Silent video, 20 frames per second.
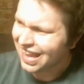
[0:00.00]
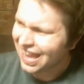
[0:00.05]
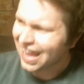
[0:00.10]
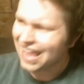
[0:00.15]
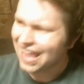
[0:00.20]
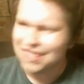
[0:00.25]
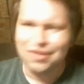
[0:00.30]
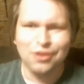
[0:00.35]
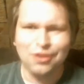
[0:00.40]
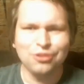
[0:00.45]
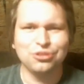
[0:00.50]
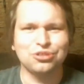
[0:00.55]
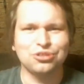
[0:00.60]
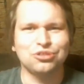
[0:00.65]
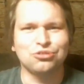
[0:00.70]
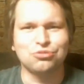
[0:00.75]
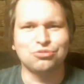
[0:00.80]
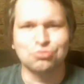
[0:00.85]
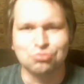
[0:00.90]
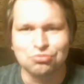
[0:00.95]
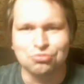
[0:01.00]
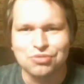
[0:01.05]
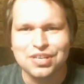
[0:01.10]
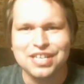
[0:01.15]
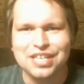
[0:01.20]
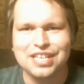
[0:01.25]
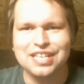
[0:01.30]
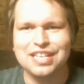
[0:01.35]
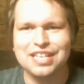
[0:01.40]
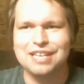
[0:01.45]
And those
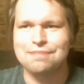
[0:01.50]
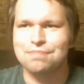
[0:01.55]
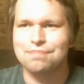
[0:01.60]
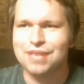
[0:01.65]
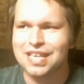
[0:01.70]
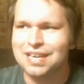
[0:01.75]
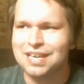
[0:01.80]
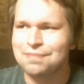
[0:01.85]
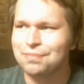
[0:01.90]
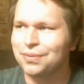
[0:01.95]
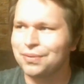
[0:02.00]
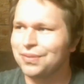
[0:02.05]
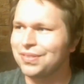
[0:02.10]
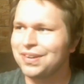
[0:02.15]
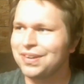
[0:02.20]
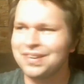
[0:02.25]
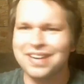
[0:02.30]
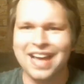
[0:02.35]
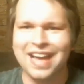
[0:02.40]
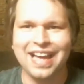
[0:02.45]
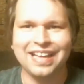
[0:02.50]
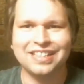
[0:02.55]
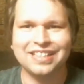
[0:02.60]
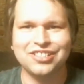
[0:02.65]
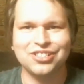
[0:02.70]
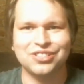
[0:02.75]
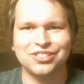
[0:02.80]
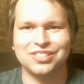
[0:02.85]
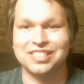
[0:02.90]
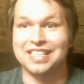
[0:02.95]
greedy people, they're not
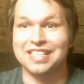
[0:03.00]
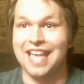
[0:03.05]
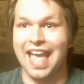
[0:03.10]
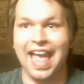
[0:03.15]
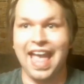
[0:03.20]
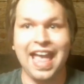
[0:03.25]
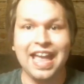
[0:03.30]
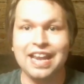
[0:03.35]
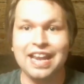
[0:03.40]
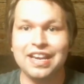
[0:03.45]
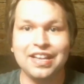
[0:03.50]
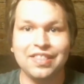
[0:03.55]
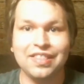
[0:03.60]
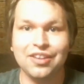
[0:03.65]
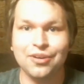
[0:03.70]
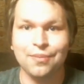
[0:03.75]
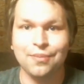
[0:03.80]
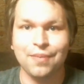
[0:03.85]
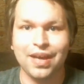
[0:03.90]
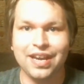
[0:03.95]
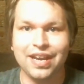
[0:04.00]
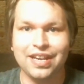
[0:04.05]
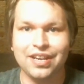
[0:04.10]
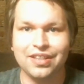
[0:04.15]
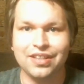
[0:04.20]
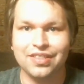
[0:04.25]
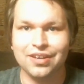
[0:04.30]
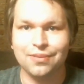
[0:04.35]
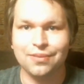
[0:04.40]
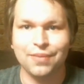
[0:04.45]
just handing their
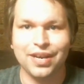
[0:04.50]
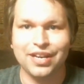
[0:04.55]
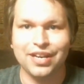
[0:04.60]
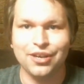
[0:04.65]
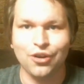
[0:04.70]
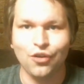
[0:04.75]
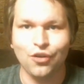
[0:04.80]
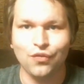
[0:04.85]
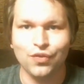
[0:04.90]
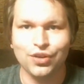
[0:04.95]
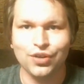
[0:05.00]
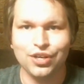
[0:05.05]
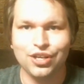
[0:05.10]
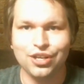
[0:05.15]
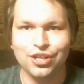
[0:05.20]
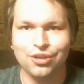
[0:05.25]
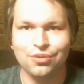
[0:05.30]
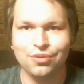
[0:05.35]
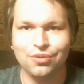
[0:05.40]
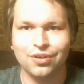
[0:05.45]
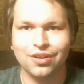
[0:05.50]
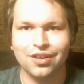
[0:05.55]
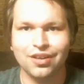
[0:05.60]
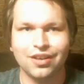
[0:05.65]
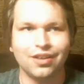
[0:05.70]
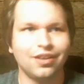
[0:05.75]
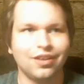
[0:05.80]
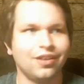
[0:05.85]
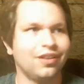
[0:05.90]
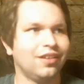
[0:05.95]
money over to you.
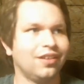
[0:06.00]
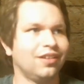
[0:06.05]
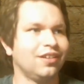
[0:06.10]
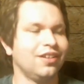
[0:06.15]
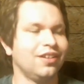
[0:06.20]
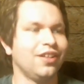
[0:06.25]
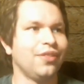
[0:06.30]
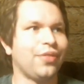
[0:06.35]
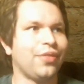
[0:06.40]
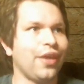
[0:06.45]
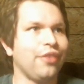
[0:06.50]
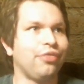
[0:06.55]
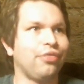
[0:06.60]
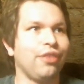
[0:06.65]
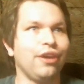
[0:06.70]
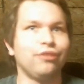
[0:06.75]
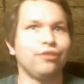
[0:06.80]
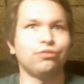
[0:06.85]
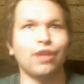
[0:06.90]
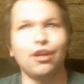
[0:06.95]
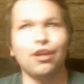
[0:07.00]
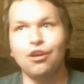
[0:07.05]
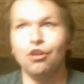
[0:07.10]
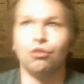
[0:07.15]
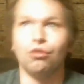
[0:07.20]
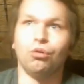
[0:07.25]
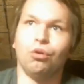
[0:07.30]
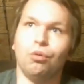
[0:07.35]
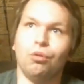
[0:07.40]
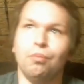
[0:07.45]
They think that,
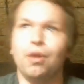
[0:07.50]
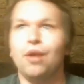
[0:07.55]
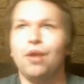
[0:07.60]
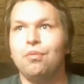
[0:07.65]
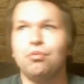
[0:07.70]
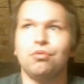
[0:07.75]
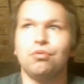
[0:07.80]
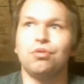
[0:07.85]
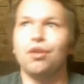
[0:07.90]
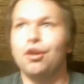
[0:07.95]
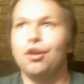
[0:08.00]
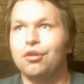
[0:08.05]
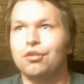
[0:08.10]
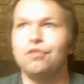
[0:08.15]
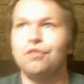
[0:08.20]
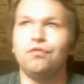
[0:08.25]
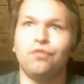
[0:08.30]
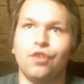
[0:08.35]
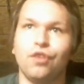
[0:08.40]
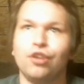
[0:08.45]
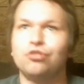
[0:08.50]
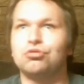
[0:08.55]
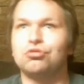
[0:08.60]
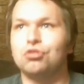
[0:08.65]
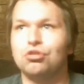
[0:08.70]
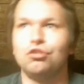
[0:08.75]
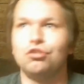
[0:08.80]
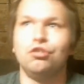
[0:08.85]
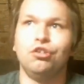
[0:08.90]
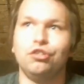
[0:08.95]
oh, maybe they could fix
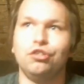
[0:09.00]
it in a